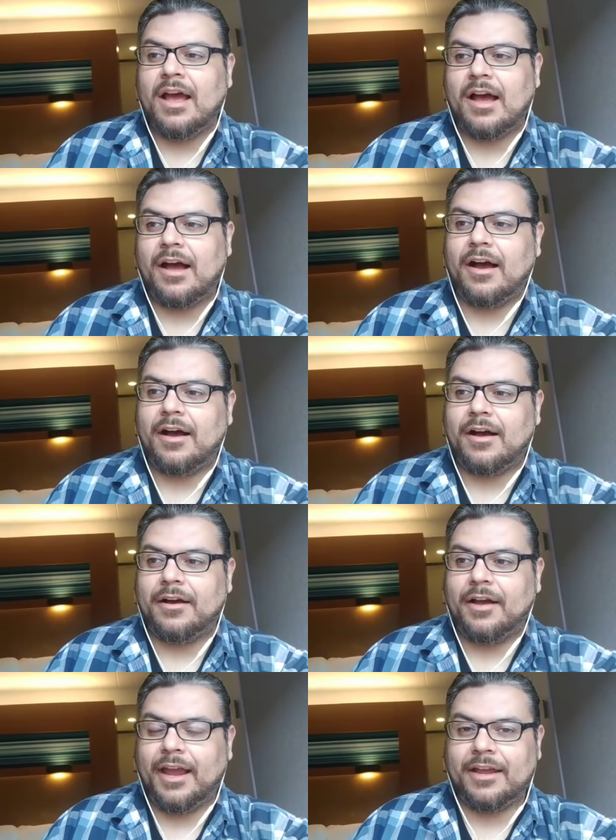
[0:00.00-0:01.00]

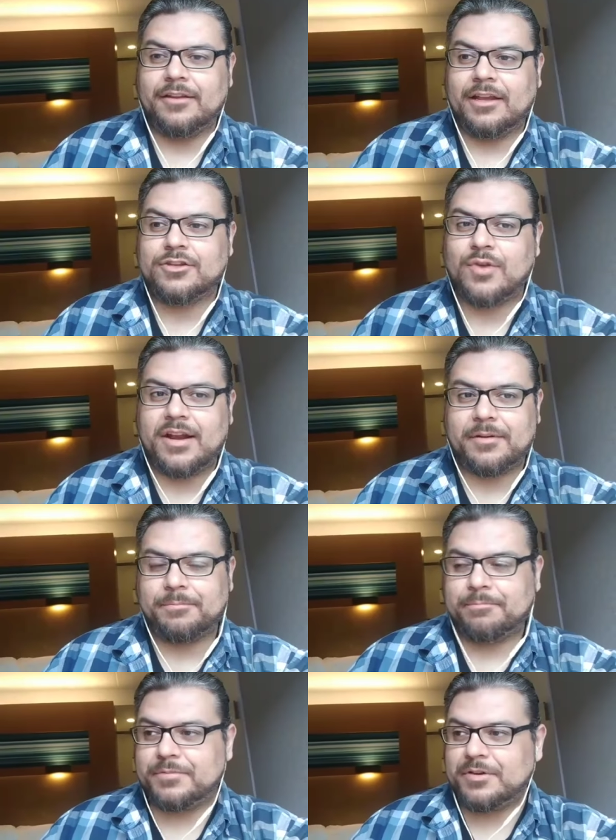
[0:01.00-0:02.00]
uh, and, and try
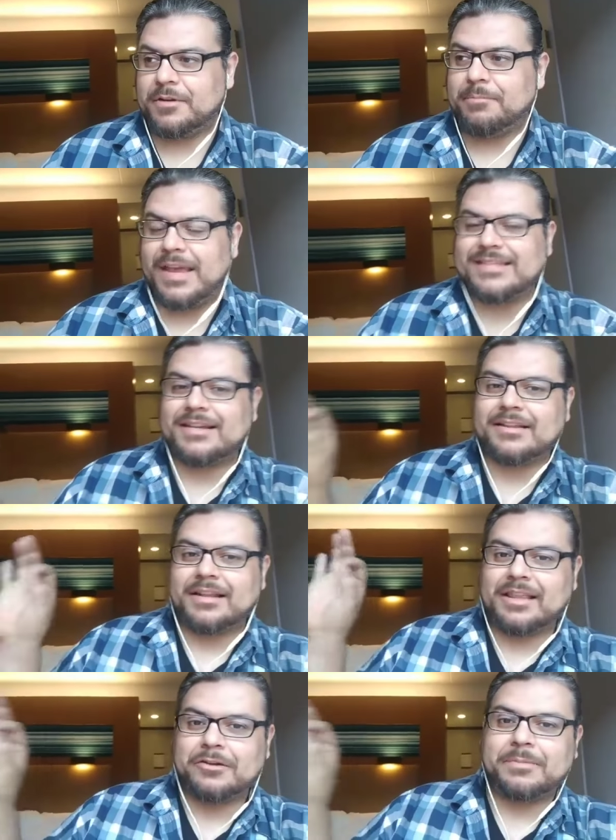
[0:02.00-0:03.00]
to, try to base it on the
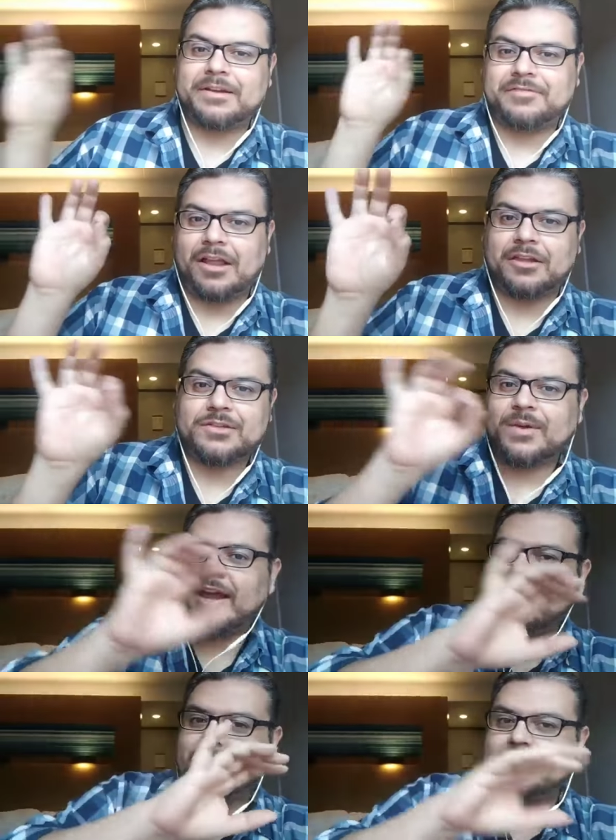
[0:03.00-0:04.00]
little bit of knowledge we
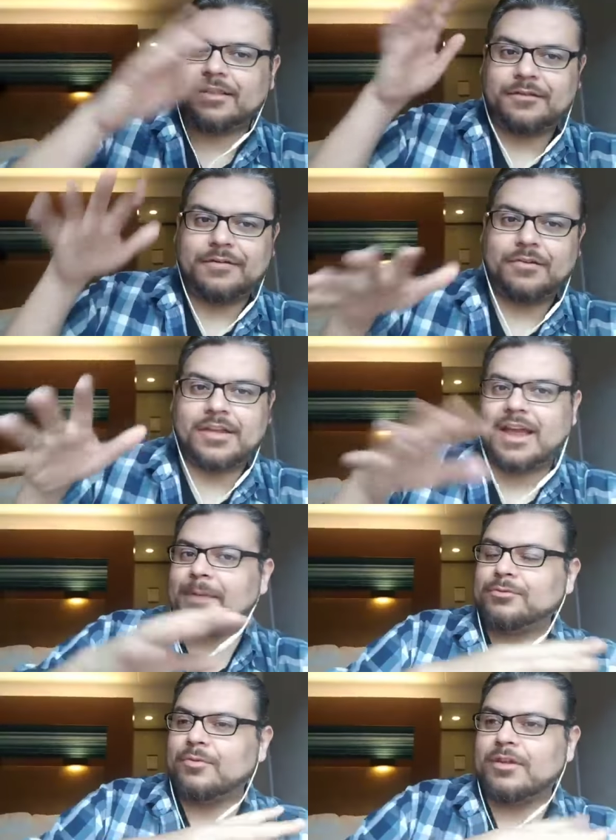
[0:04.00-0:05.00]
have, and then fill the
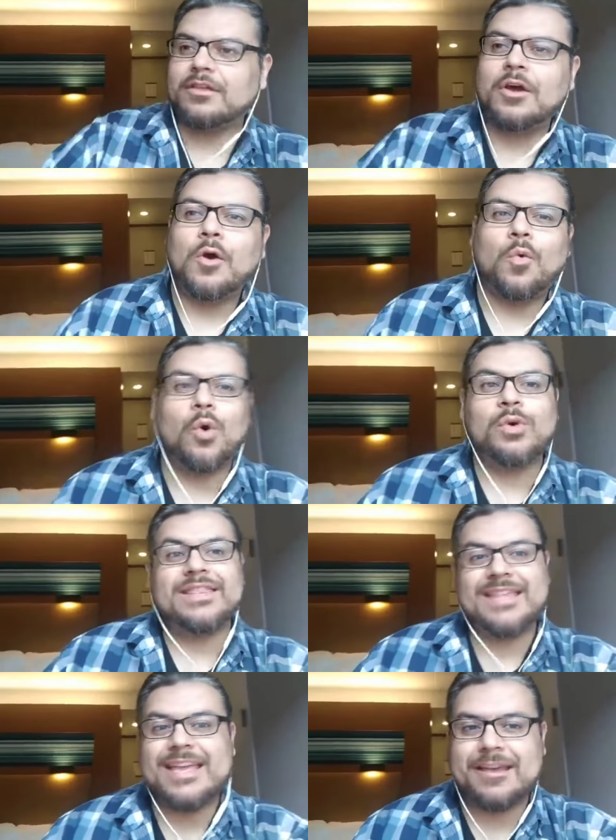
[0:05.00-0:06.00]
gaps with what we
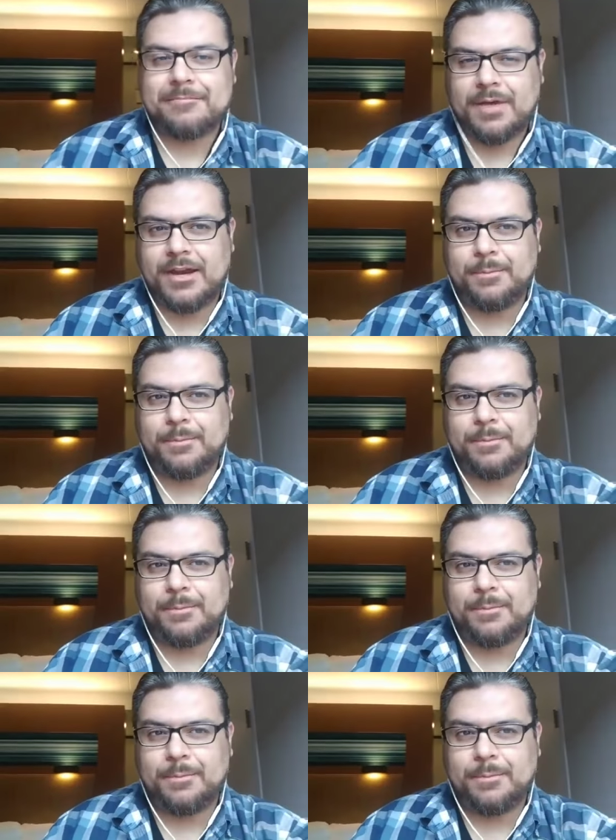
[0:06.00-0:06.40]
think it might